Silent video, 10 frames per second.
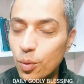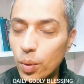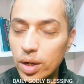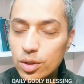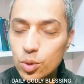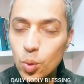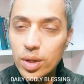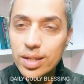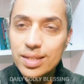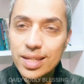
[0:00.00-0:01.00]
When a
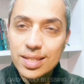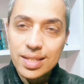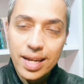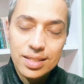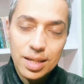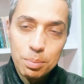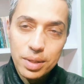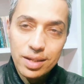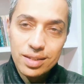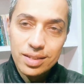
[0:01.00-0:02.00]
soul is inside
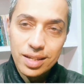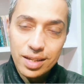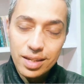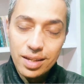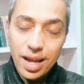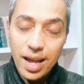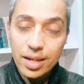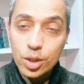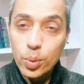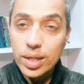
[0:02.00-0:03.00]
something, thinking,
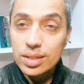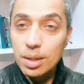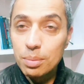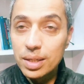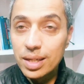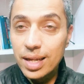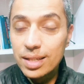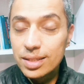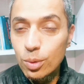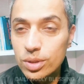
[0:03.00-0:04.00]
and doing something
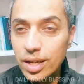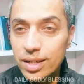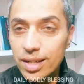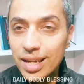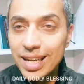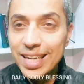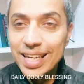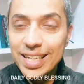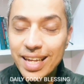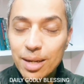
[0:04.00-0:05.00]
else outside,
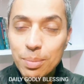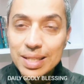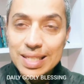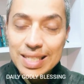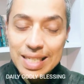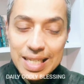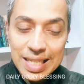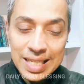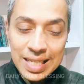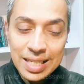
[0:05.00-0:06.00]
it can be
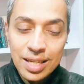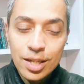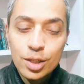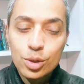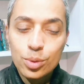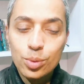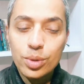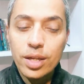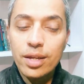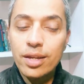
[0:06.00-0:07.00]
seen
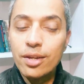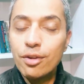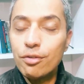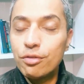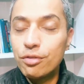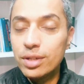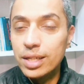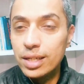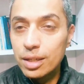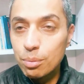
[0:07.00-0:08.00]
through their
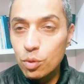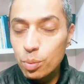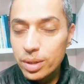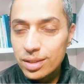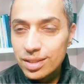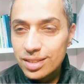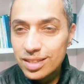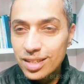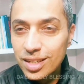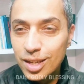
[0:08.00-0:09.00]
fidgety
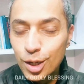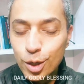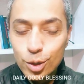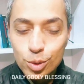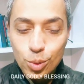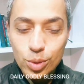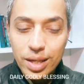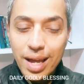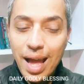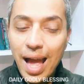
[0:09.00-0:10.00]
movements, through
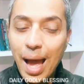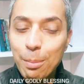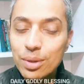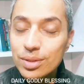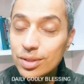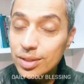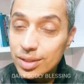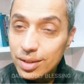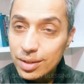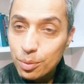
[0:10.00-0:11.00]
their
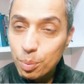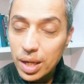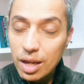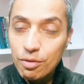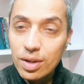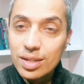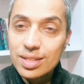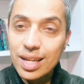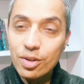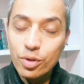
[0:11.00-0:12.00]
haphazard
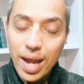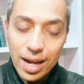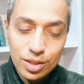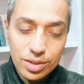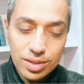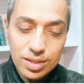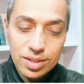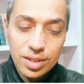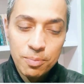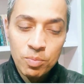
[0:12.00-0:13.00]
behaviors and
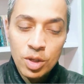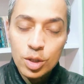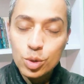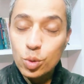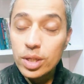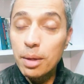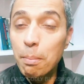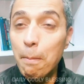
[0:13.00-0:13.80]
reactions, through their